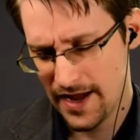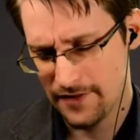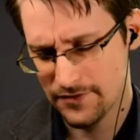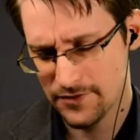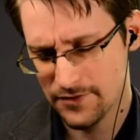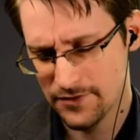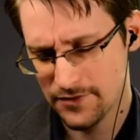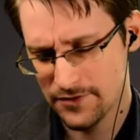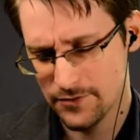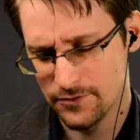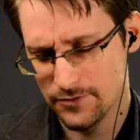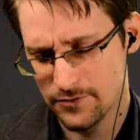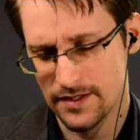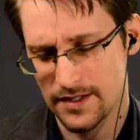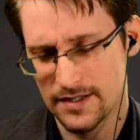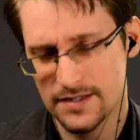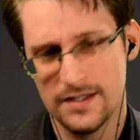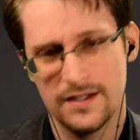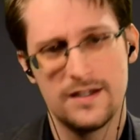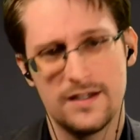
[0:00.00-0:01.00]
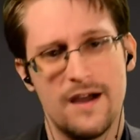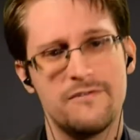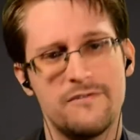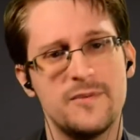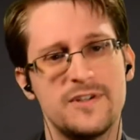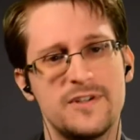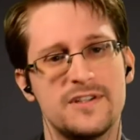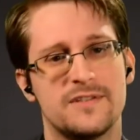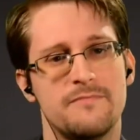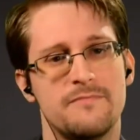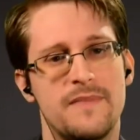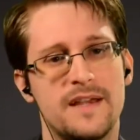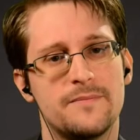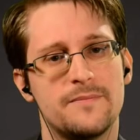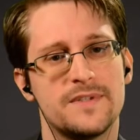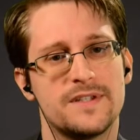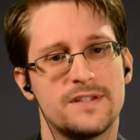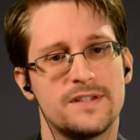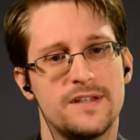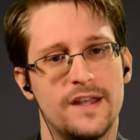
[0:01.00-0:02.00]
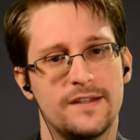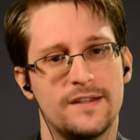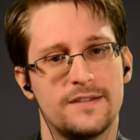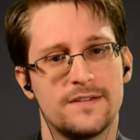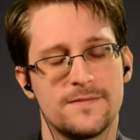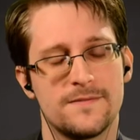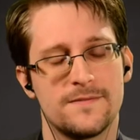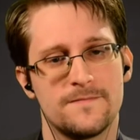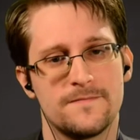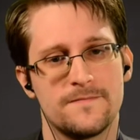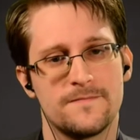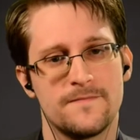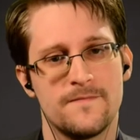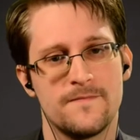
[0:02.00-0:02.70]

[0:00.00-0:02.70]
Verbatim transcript: We have to recognize that governments make mistakes,